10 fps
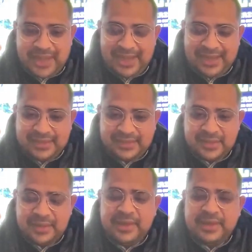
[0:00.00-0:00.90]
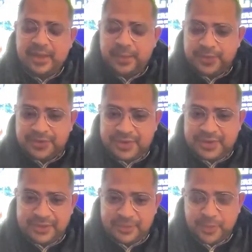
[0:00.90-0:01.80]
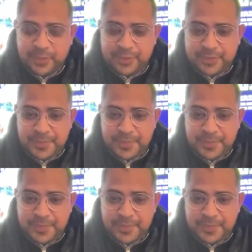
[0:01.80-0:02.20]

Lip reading: as recounted in the book?